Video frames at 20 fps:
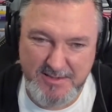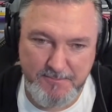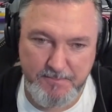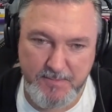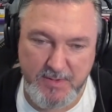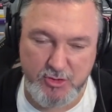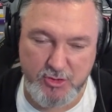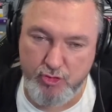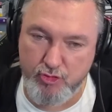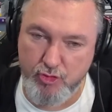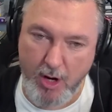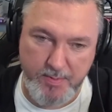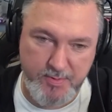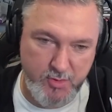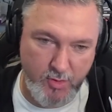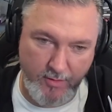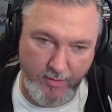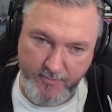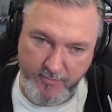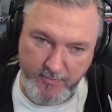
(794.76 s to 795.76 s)
it
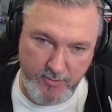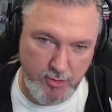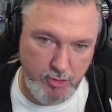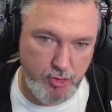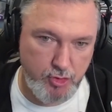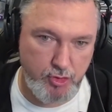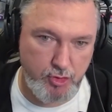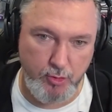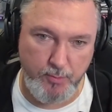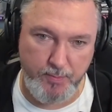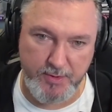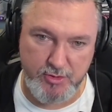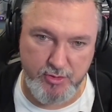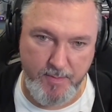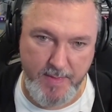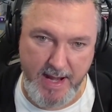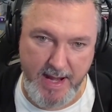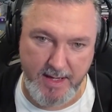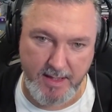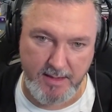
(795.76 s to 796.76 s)
drops off super
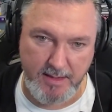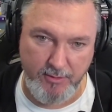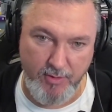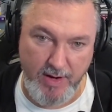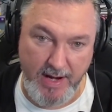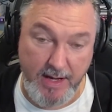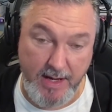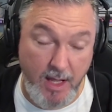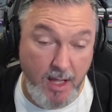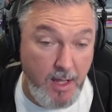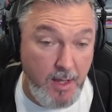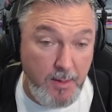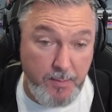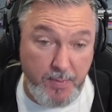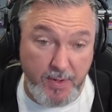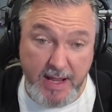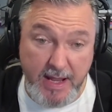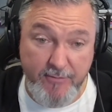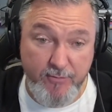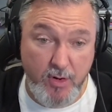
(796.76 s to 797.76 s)
dramatically, right?
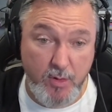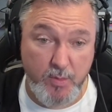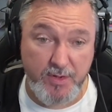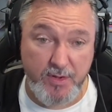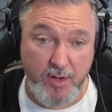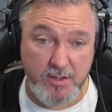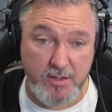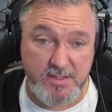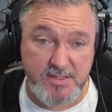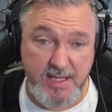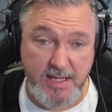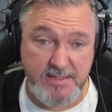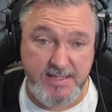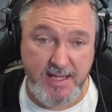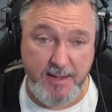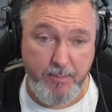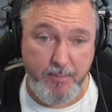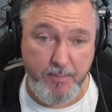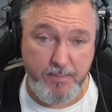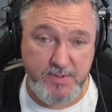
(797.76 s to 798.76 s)
But everyone with old
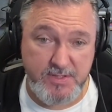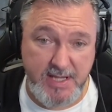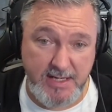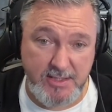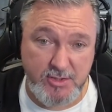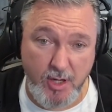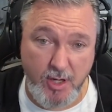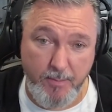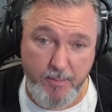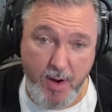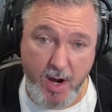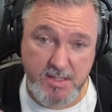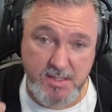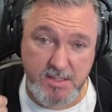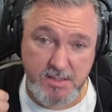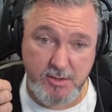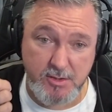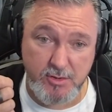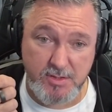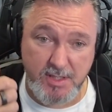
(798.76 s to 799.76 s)
set-top
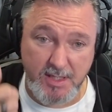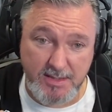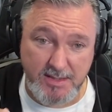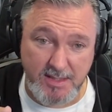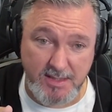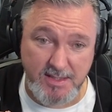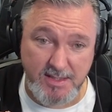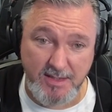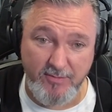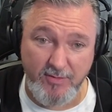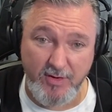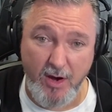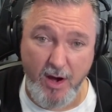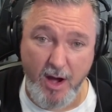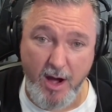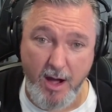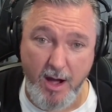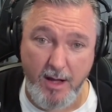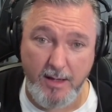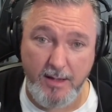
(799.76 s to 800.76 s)
boxes used to hit the
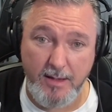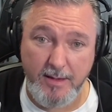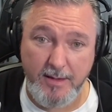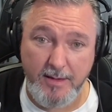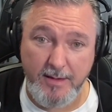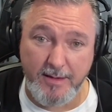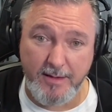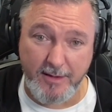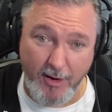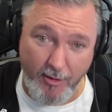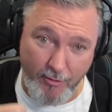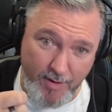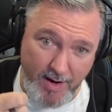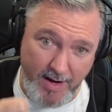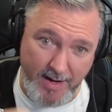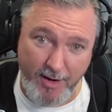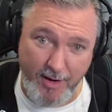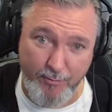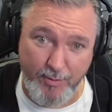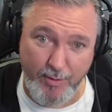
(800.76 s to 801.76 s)
DVR and go,
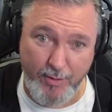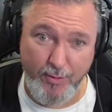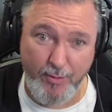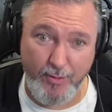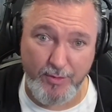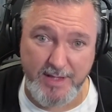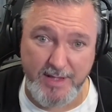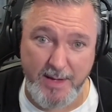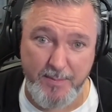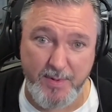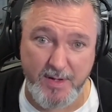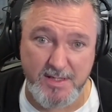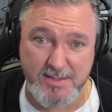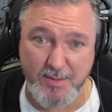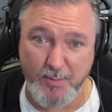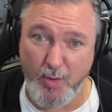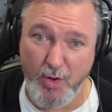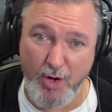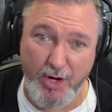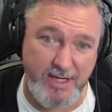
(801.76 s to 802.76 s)
right, I'll record that because
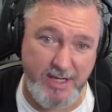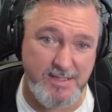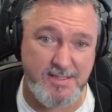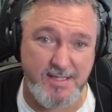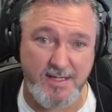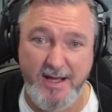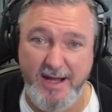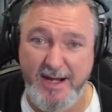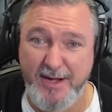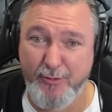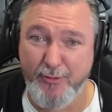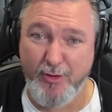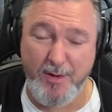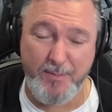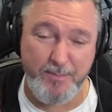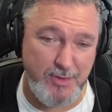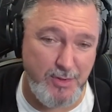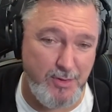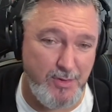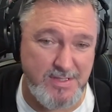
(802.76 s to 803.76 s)
I'm working tonight or
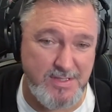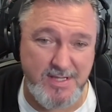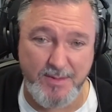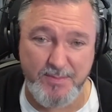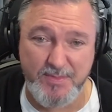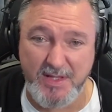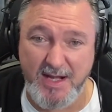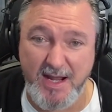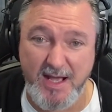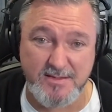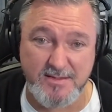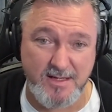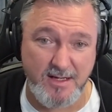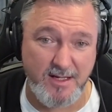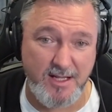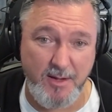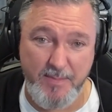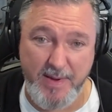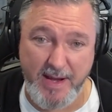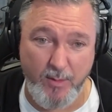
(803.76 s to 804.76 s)
I'm doing something else and
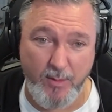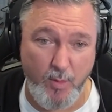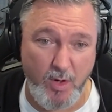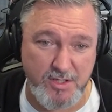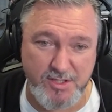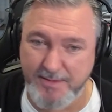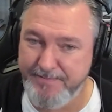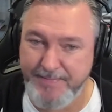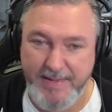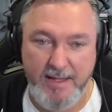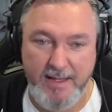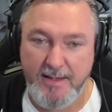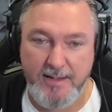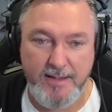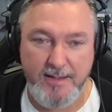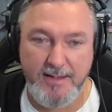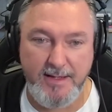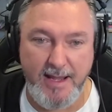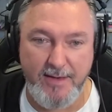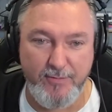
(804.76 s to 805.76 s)
I'll come back and watch it.
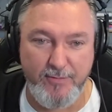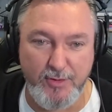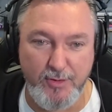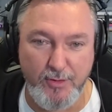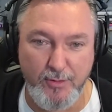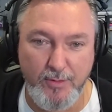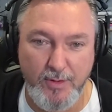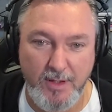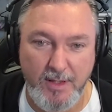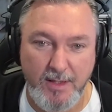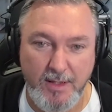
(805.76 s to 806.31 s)
Never do.